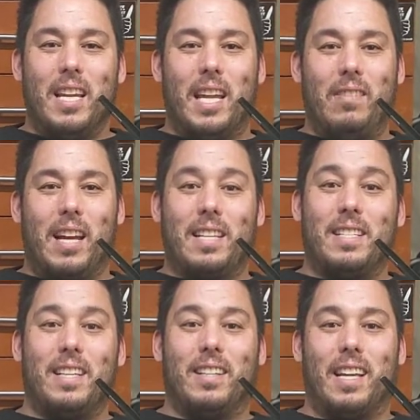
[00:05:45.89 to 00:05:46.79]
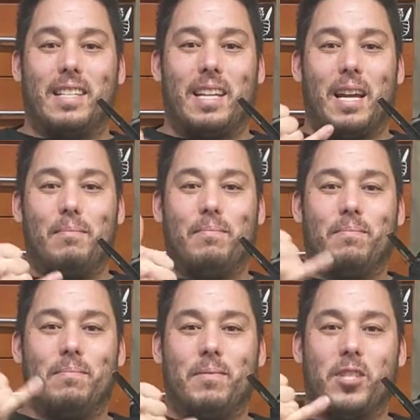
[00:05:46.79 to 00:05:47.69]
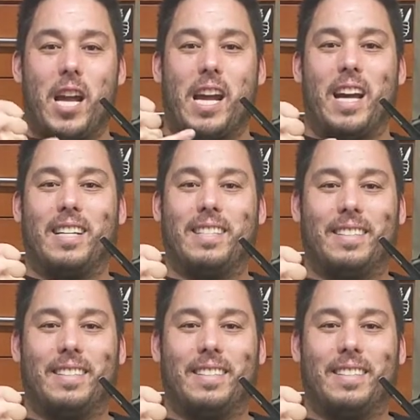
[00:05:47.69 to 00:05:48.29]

Anyway, guys, until next time, Shaka.